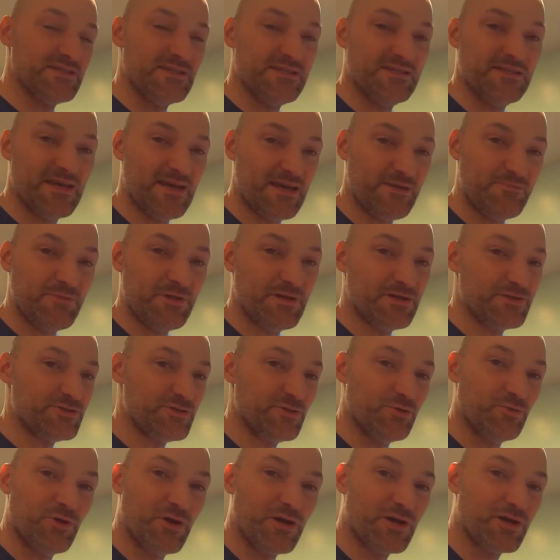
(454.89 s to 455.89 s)
a nightmare
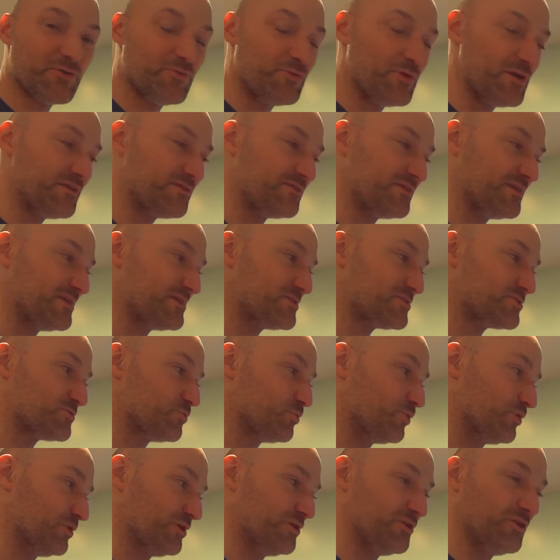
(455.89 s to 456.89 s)
to work with. It's
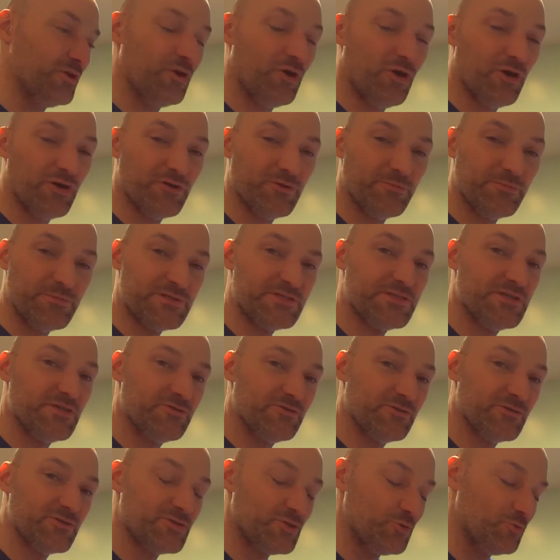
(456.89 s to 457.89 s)
one of the harder
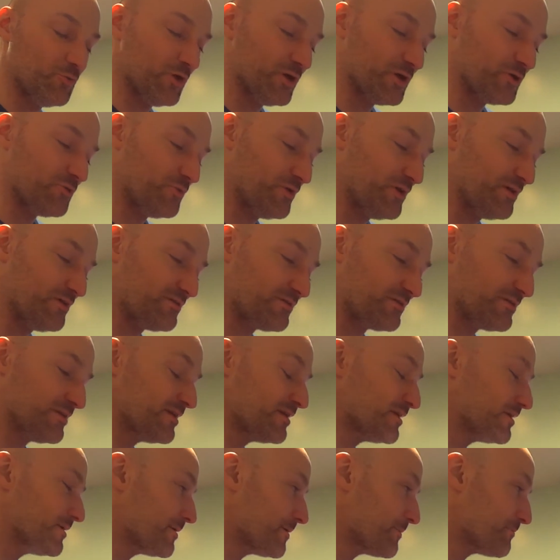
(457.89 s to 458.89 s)
materials to work with.
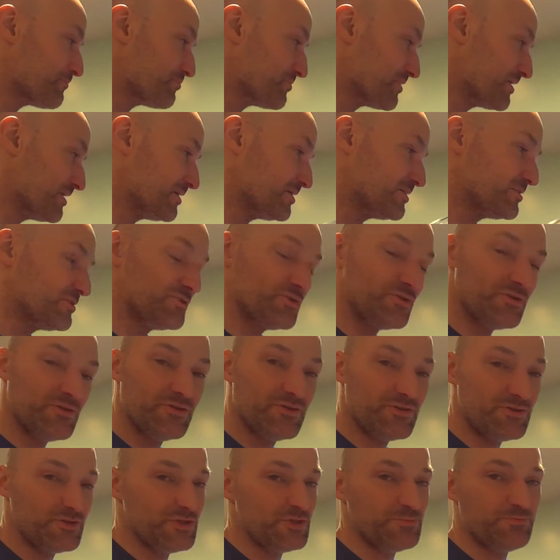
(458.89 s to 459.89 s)

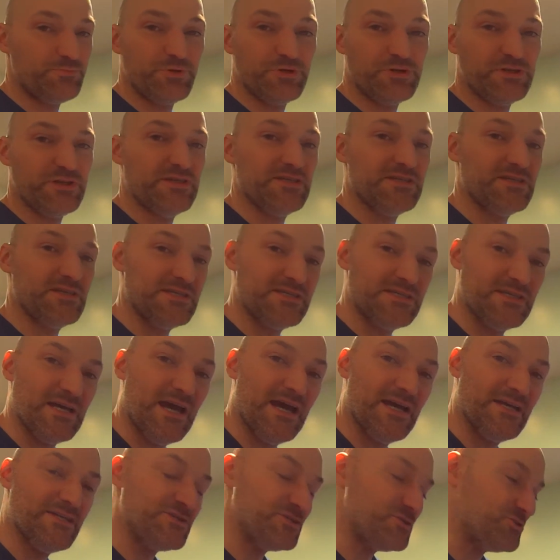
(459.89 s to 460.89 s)
Just put this
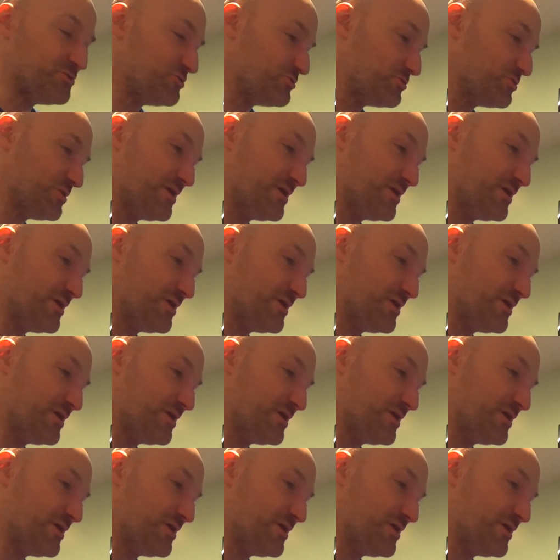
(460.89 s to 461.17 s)
aside till you